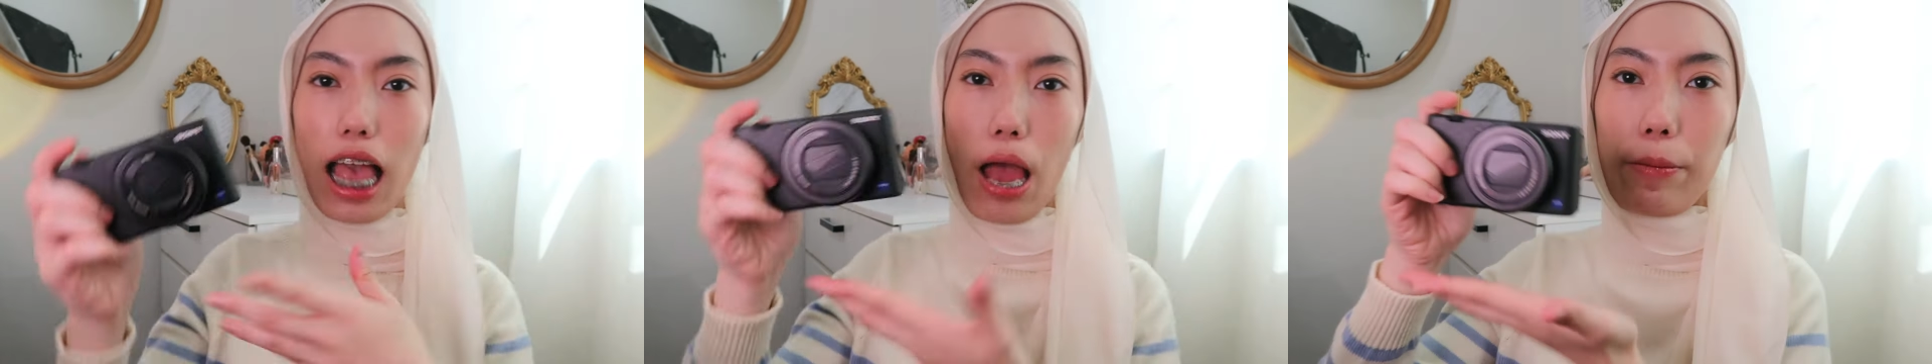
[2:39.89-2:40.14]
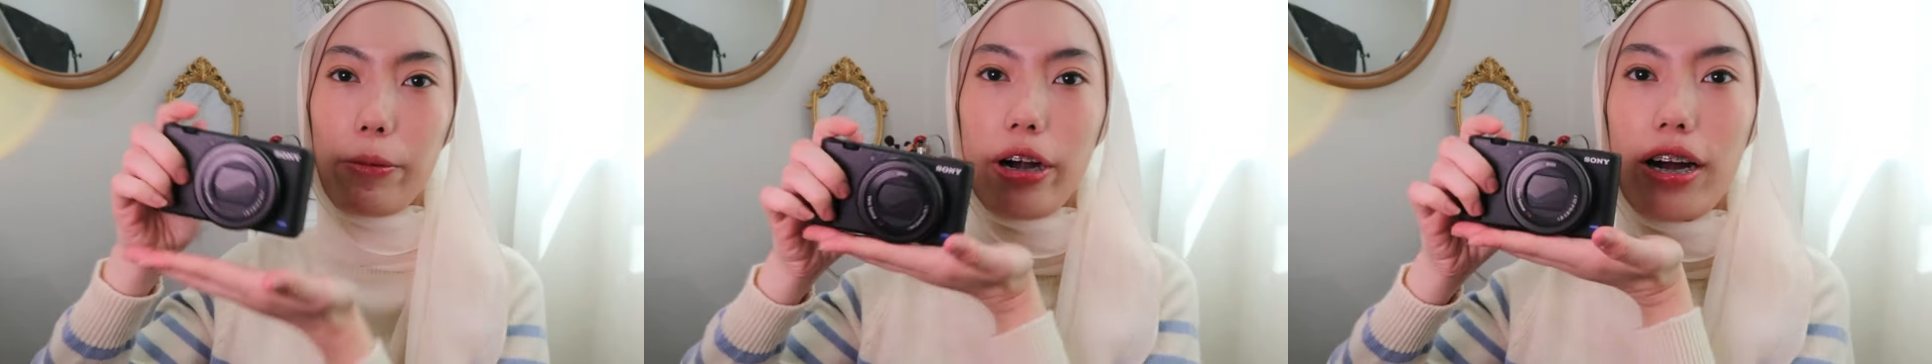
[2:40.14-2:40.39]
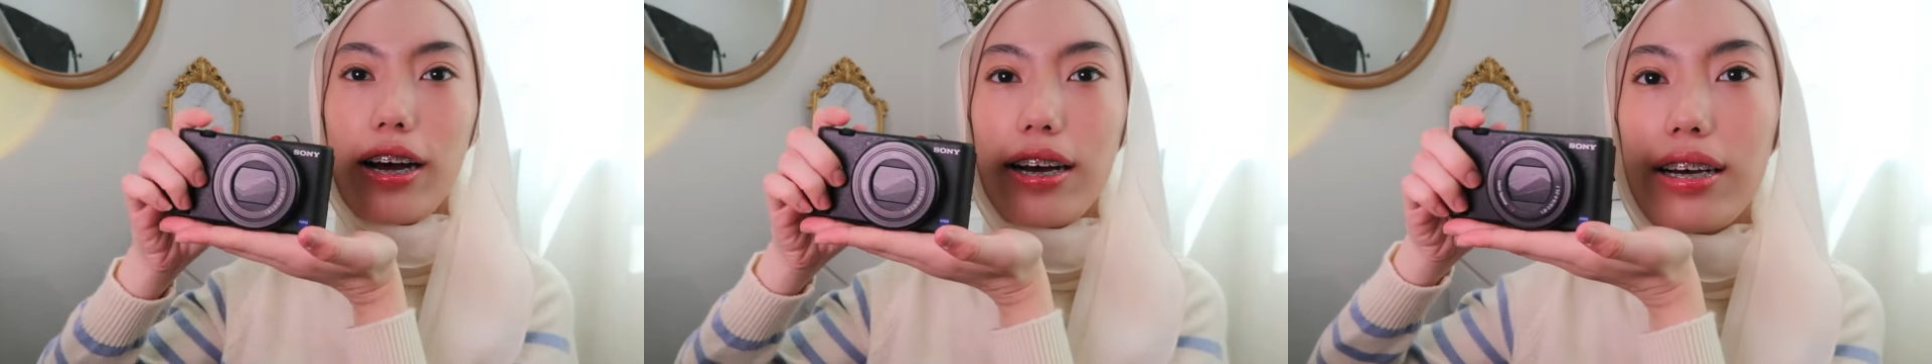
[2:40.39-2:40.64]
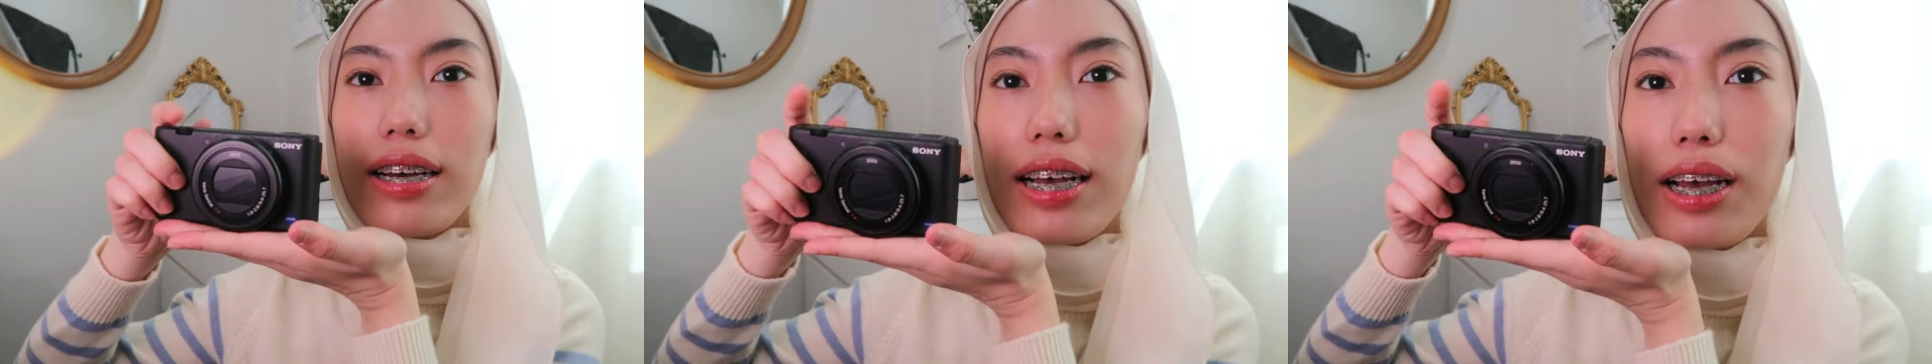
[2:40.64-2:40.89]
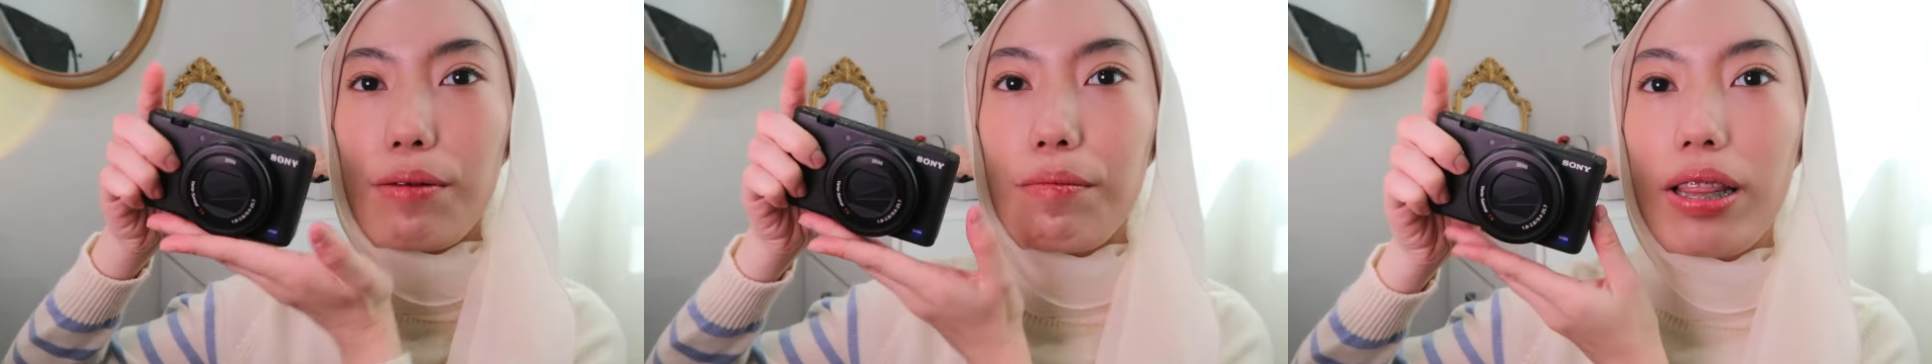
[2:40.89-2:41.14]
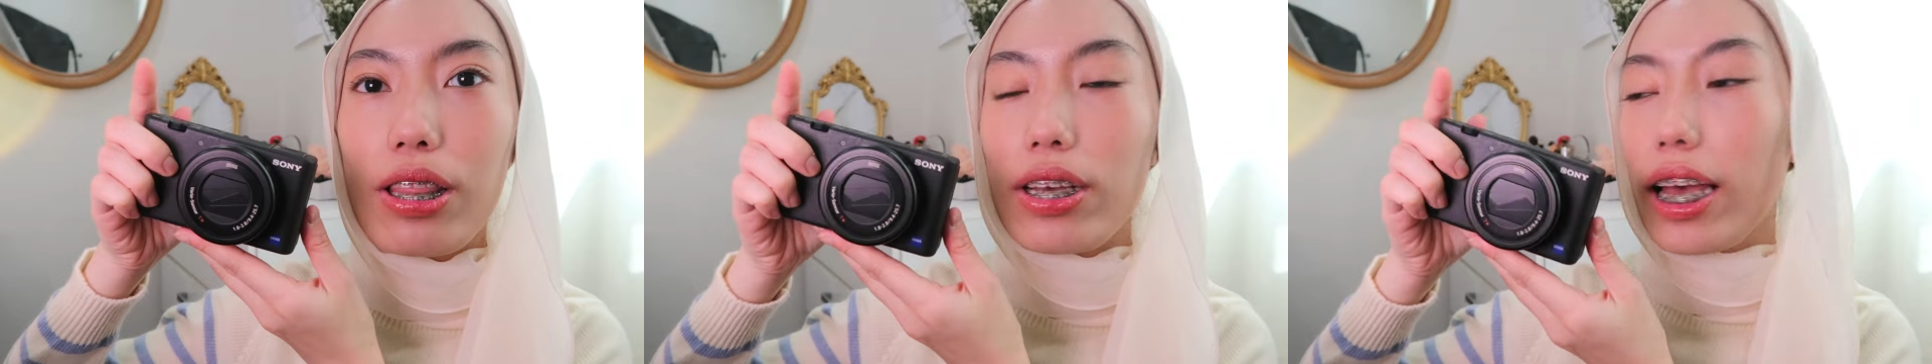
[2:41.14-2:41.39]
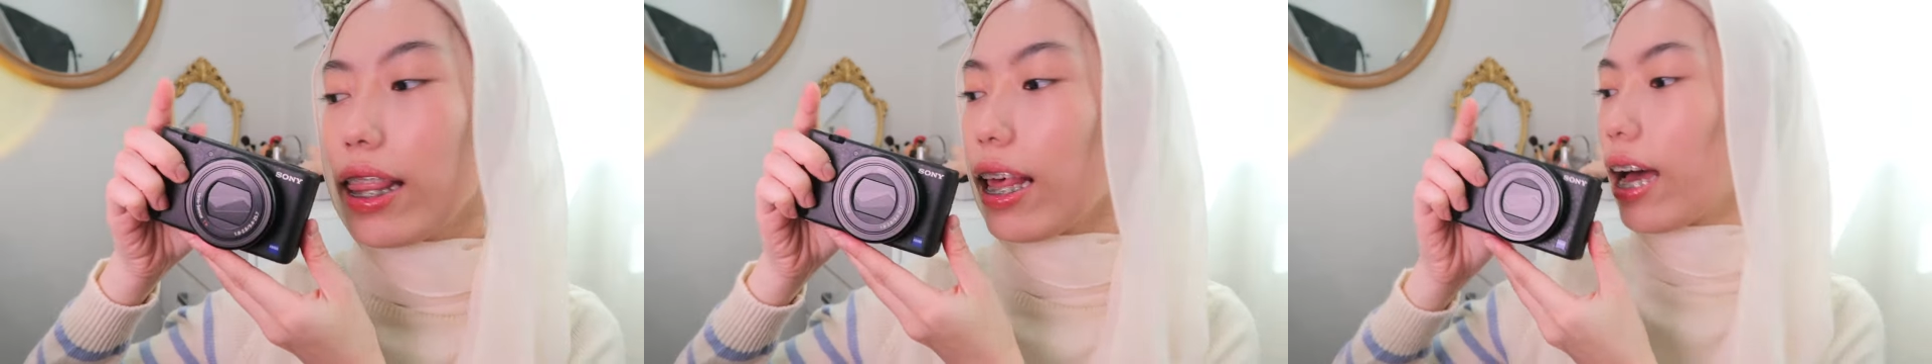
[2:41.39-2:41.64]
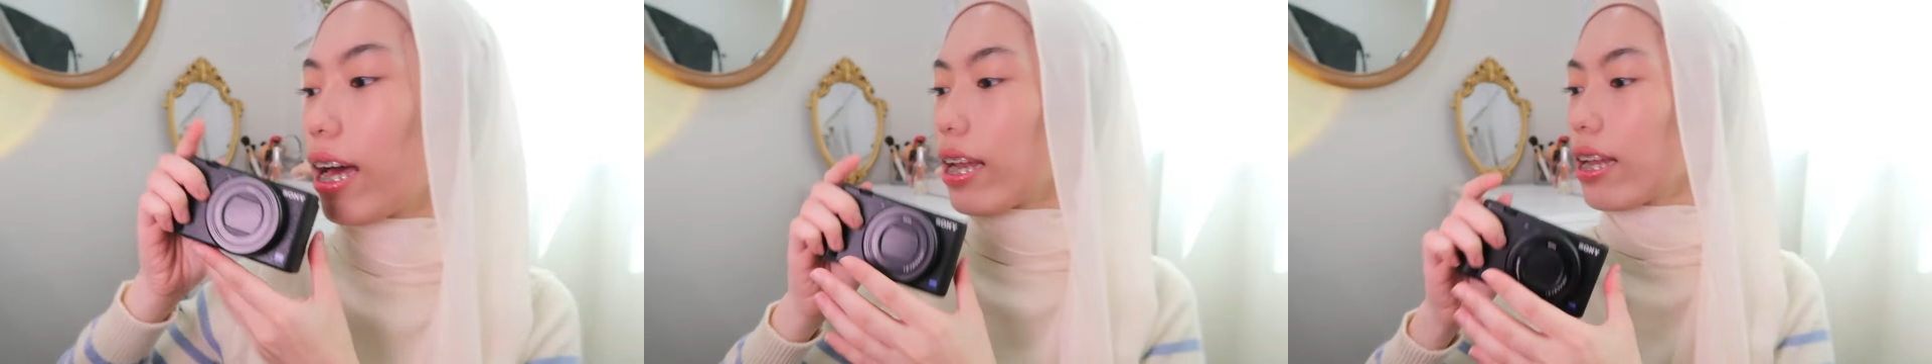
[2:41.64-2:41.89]
camera, but look at
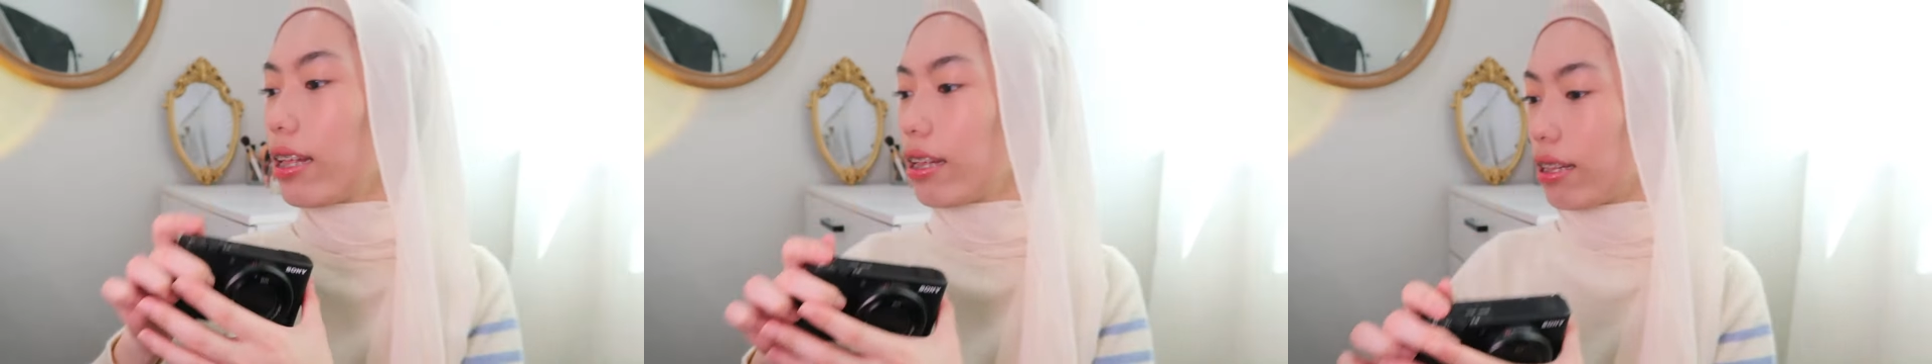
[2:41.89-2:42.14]
that.